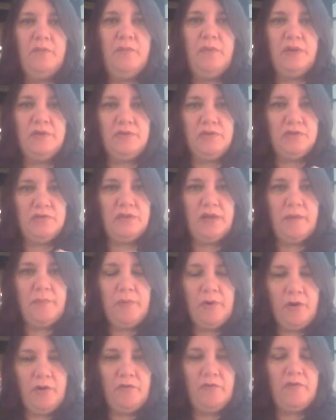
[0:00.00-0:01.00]
but just
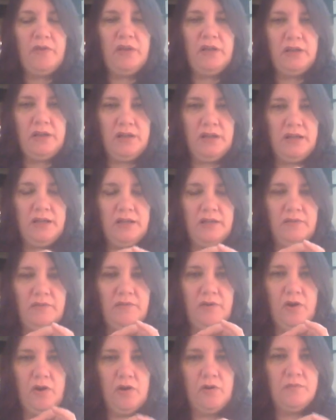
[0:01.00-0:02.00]
that perfect kind
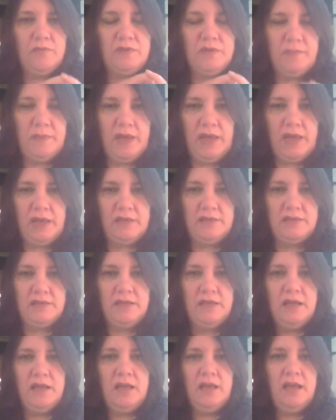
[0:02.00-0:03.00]
of home
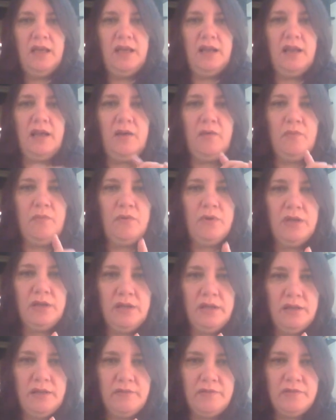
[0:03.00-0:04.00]
space. And I
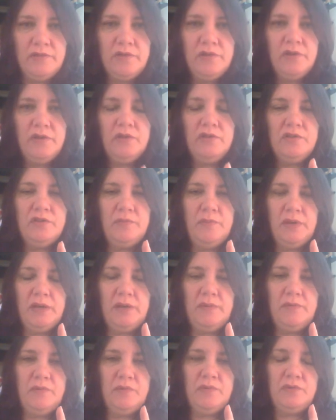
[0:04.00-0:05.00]
want it to be
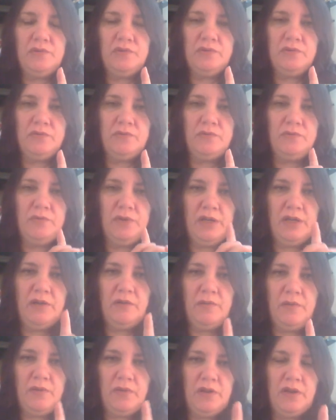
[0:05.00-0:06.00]
able to
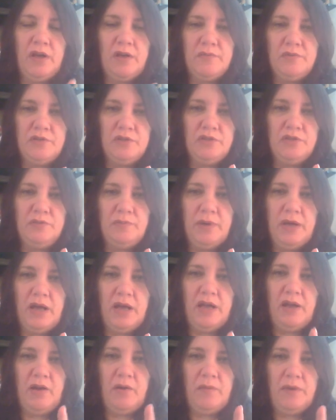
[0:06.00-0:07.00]
rent with an option to
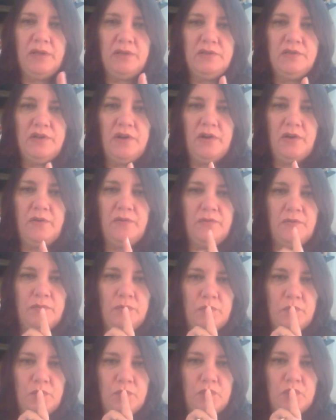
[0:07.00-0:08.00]
buy or rent to own.
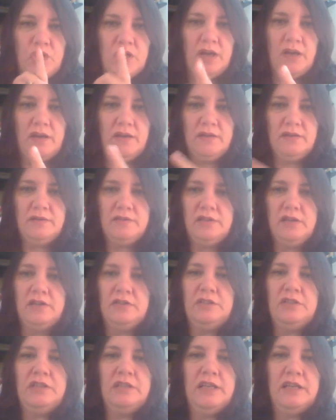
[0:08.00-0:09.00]
Mwah.
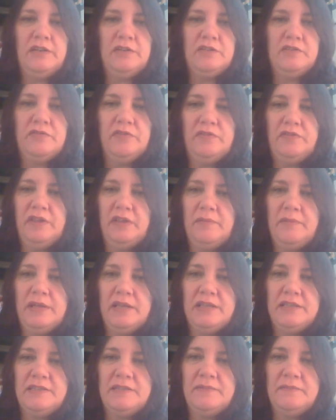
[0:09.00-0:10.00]
Talk to you later. It's 15
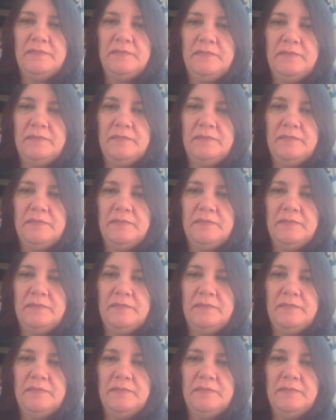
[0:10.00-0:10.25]
minutes.